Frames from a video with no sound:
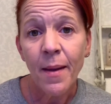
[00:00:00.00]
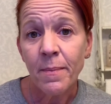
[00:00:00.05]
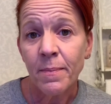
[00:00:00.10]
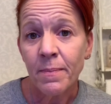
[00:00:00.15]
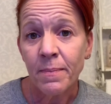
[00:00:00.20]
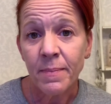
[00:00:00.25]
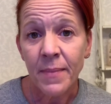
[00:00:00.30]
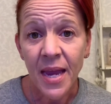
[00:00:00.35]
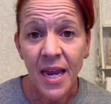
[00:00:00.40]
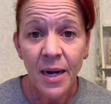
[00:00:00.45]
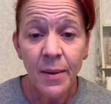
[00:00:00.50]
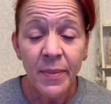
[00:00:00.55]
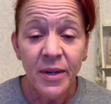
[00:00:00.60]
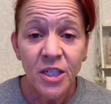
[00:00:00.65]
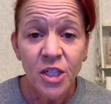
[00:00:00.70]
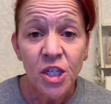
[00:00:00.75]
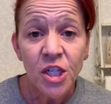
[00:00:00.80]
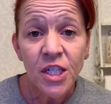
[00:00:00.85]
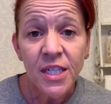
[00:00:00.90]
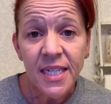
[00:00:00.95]
made a
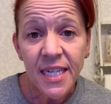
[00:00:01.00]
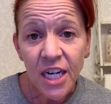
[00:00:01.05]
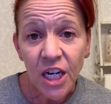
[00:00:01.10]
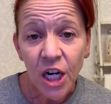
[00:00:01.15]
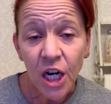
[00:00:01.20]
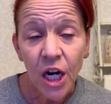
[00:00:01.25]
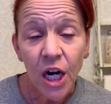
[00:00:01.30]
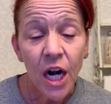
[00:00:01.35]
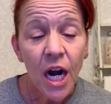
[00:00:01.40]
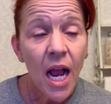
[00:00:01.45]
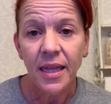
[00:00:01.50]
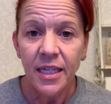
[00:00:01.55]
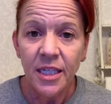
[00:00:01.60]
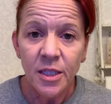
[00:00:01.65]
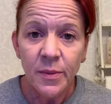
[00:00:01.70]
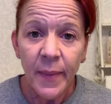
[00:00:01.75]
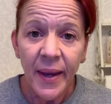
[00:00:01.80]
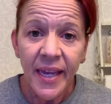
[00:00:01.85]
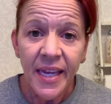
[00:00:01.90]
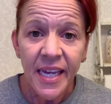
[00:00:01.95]
bunch of dinner,
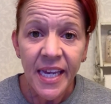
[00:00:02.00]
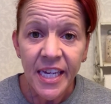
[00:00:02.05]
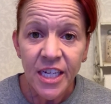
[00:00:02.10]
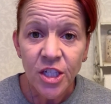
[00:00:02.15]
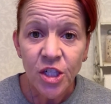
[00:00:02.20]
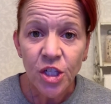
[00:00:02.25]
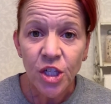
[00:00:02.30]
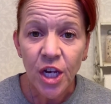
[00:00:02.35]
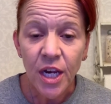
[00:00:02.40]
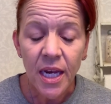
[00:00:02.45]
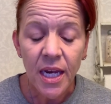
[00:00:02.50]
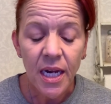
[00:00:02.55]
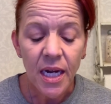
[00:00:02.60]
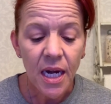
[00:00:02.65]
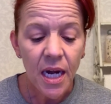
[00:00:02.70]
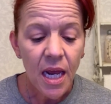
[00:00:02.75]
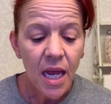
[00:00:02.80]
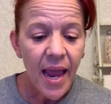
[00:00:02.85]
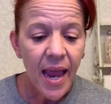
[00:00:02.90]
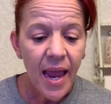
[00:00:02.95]
cleaned my
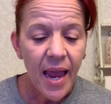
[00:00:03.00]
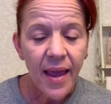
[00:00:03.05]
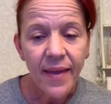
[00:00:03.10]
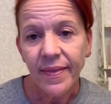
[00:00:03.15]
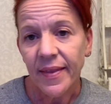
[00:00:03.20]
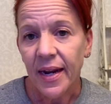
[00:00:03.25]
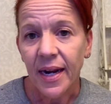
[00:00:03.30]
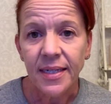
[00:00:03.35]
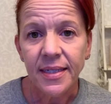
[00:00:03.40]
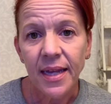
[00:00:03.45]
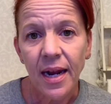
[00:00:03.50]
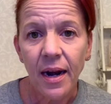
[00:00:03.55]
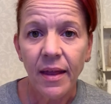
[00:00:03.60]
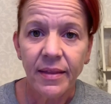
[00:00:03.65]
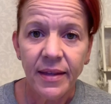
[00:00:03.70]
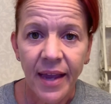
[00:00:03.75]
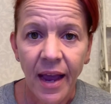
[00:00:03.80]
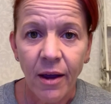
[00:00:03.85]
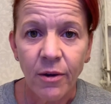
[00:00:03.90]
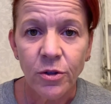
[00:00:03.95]
kitchen, and then I sat
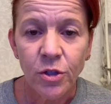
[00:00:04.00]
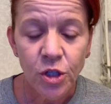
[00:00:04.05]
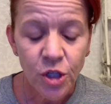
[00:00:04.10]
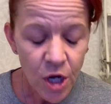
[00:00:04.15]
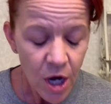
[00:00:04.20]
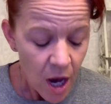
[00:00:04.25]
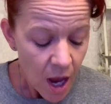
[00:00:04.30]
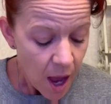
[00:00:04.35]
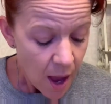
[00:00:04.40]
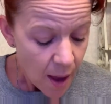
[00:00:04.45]
on the couch.